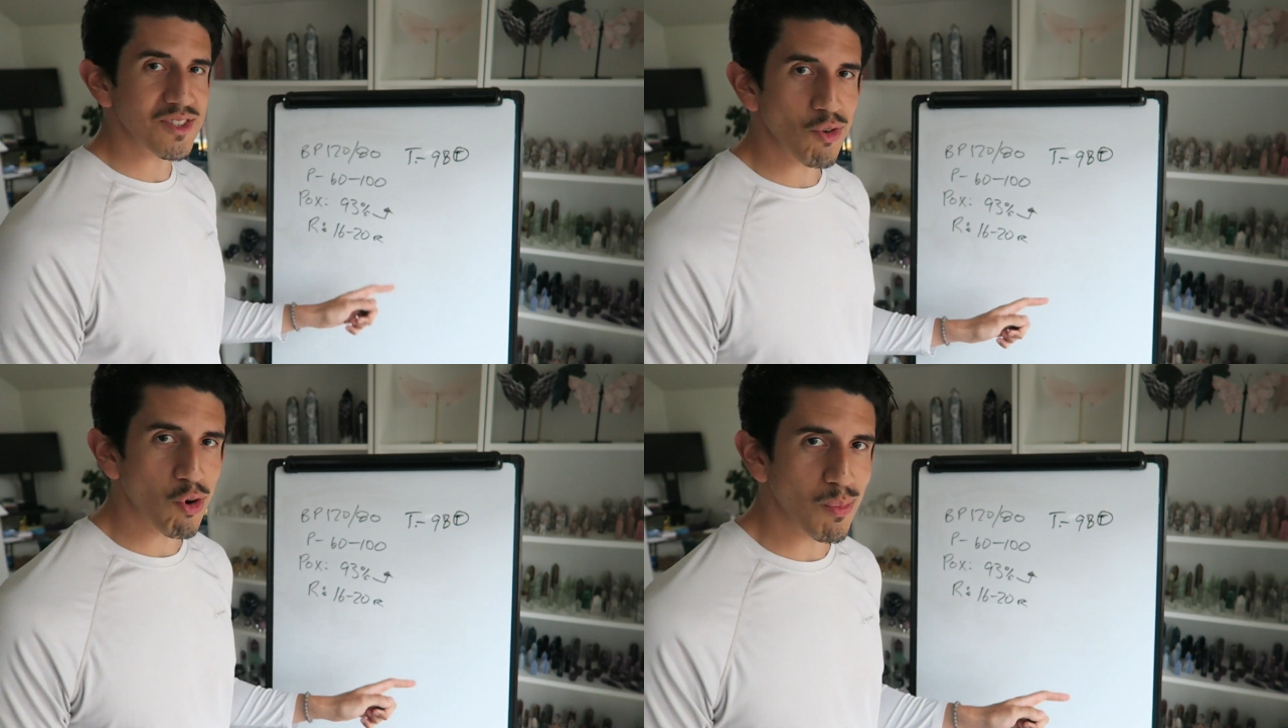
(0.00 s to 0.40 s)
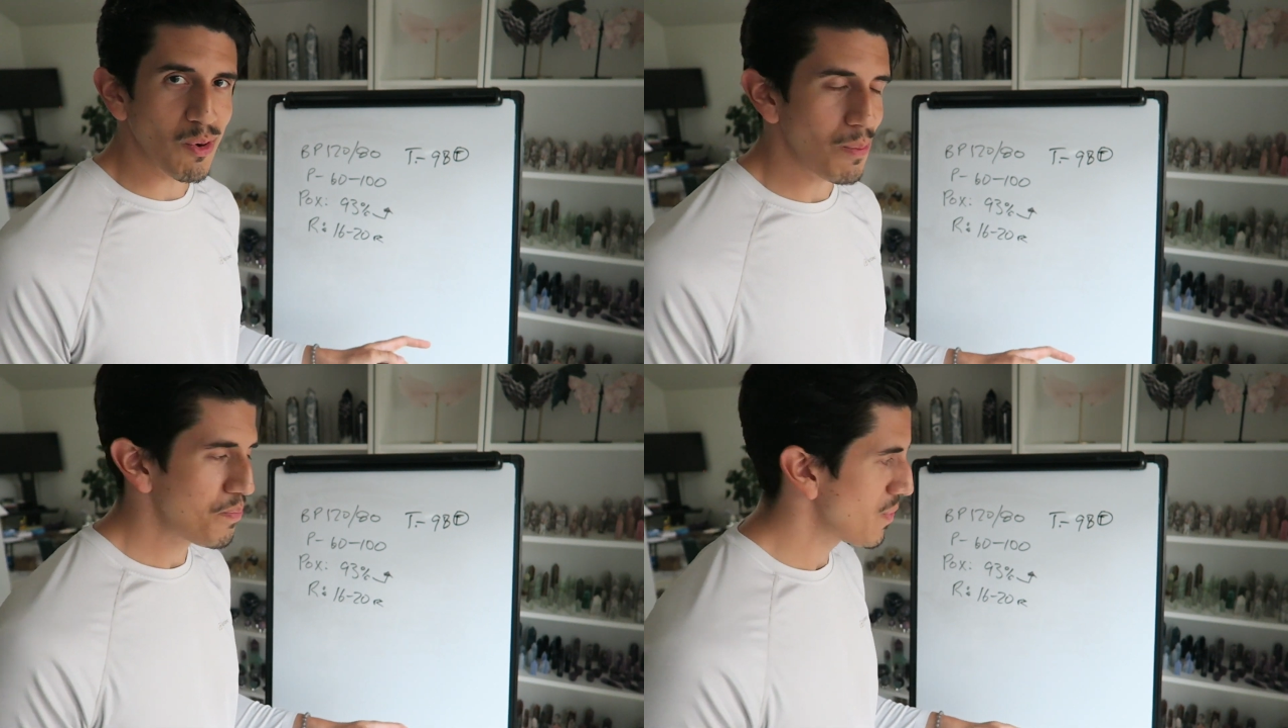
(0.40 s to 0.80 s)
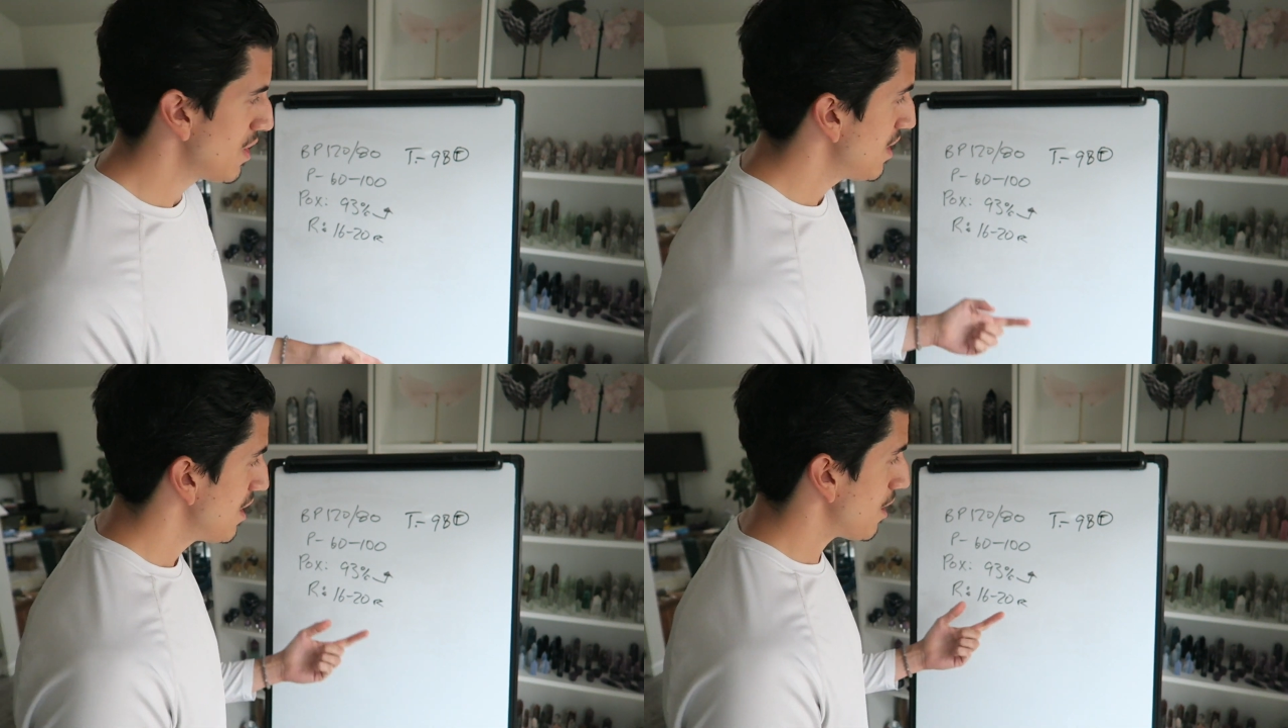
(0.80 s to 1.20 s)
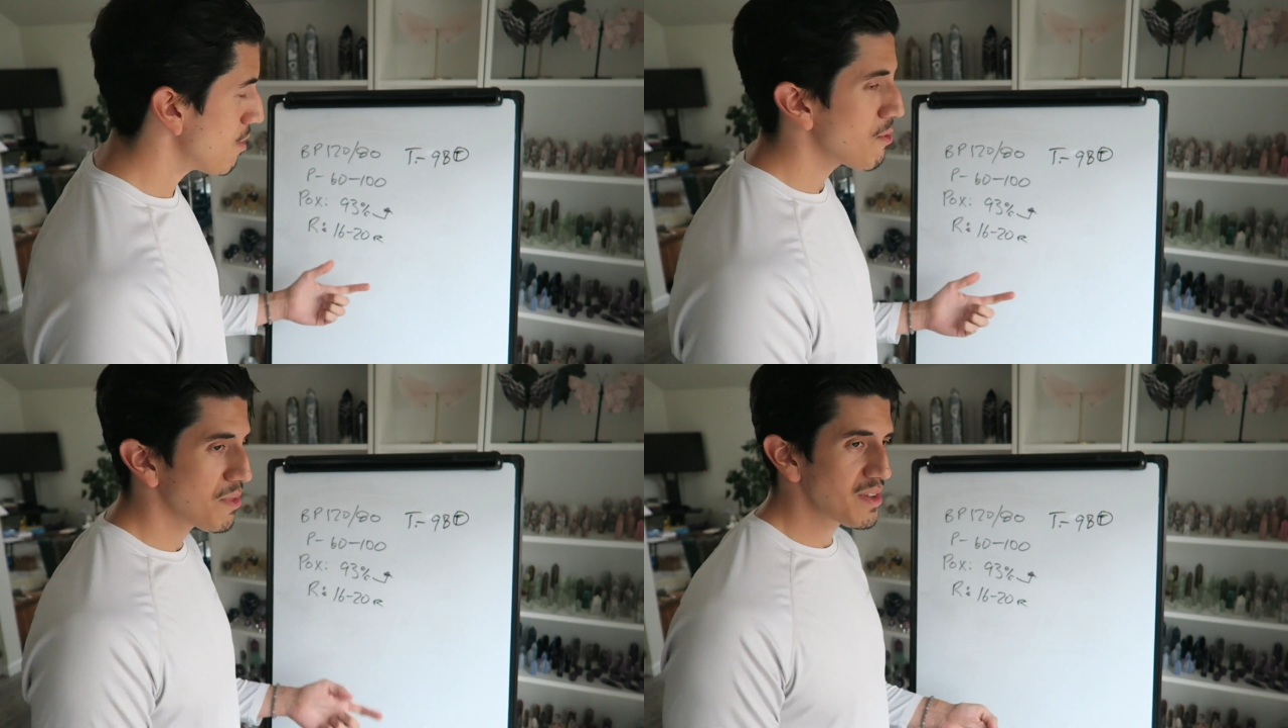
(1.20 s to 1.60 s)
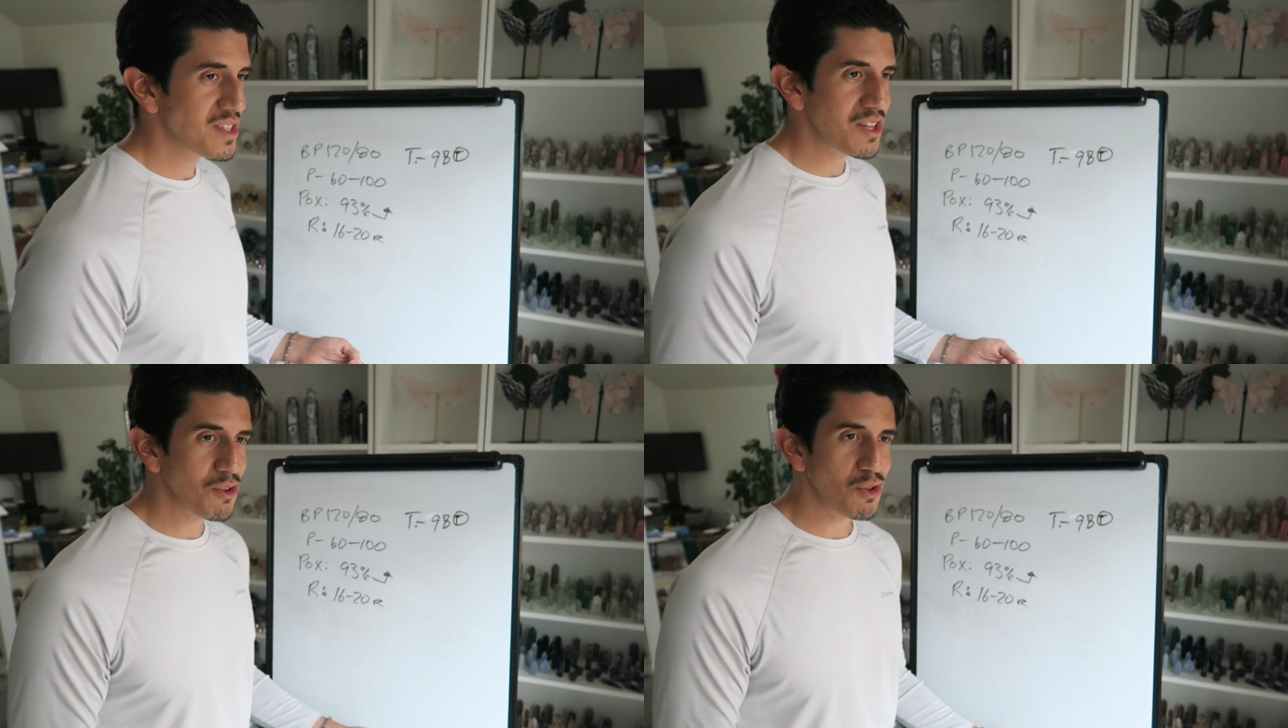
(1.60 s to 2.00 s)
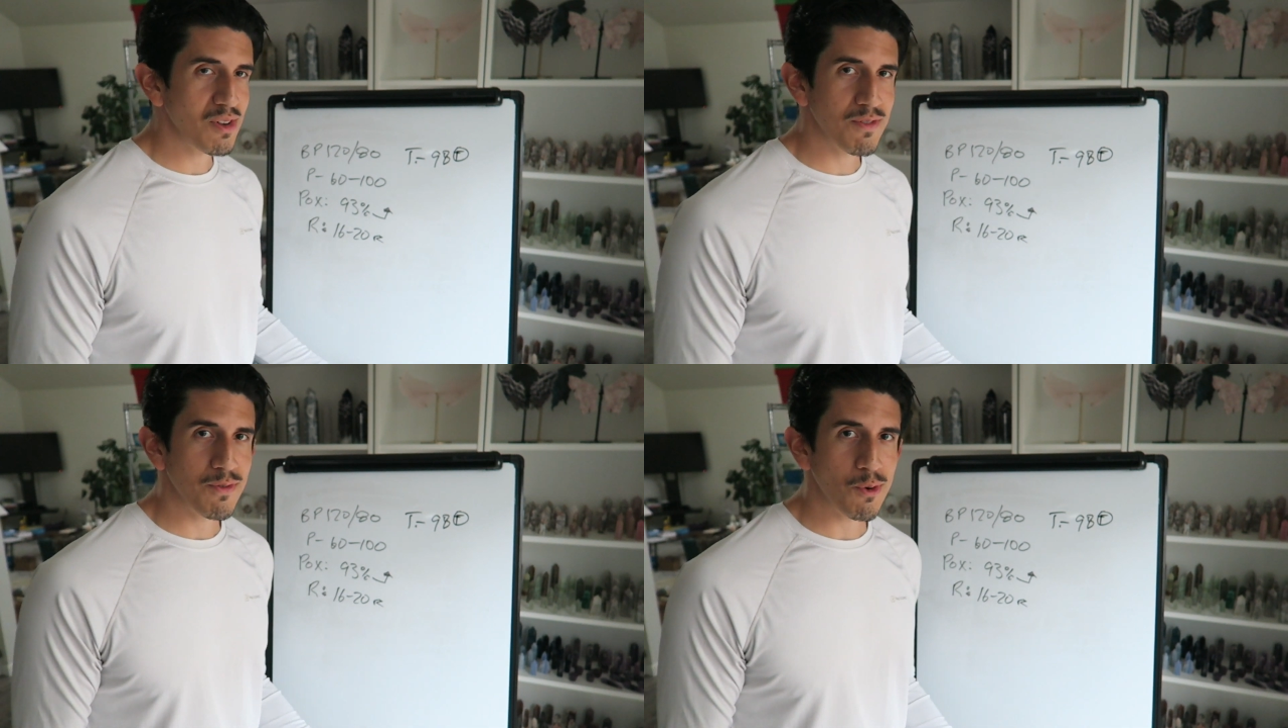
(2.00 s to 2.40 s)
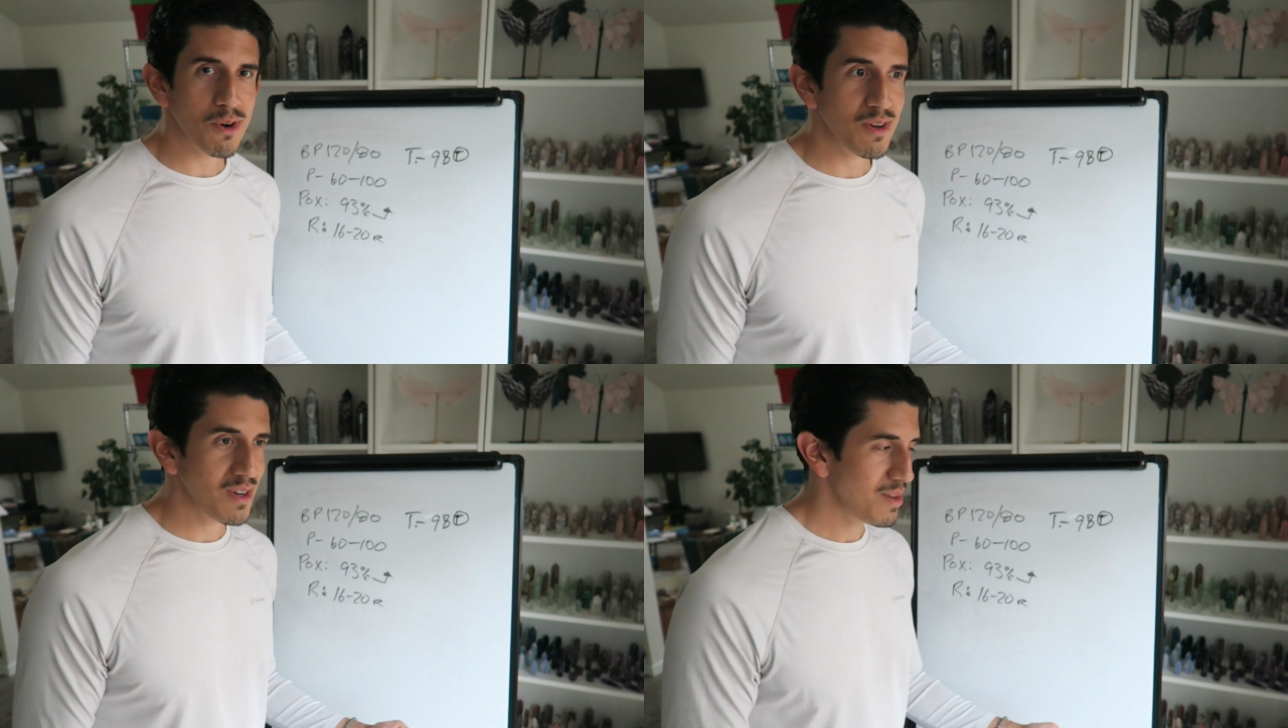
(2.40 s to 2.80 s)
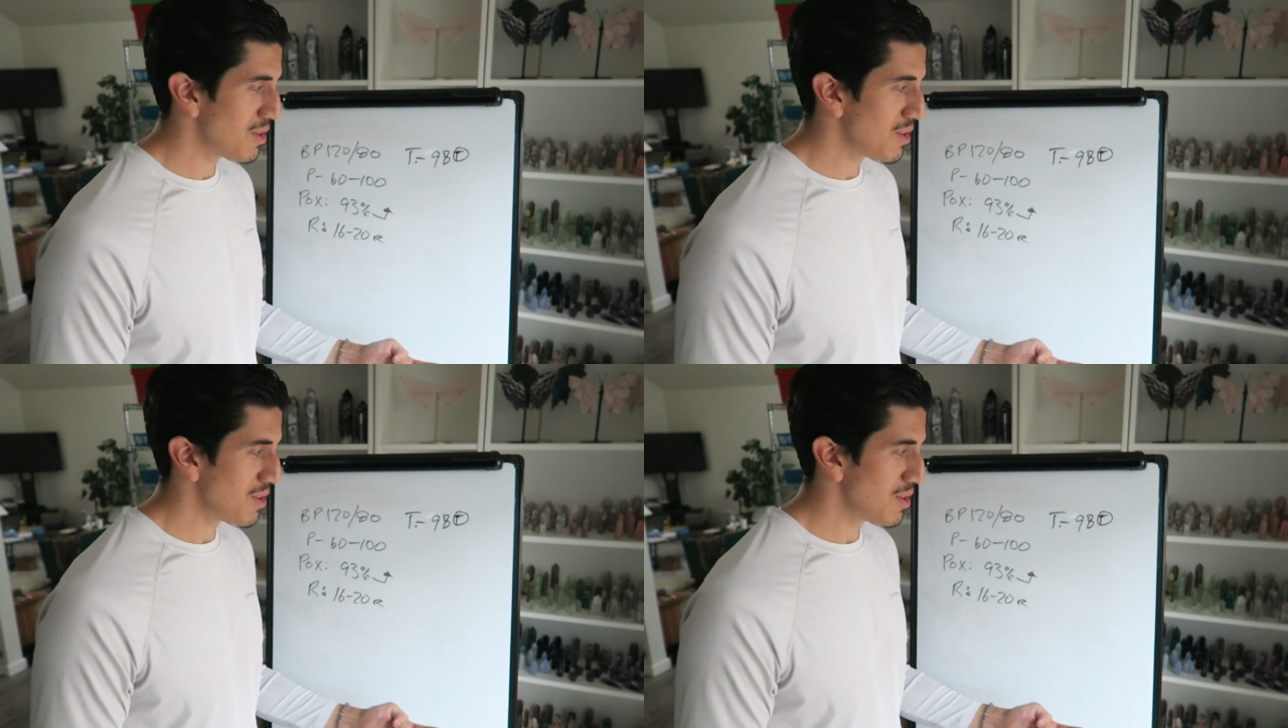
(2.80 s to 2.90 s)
normal. Other things that you look for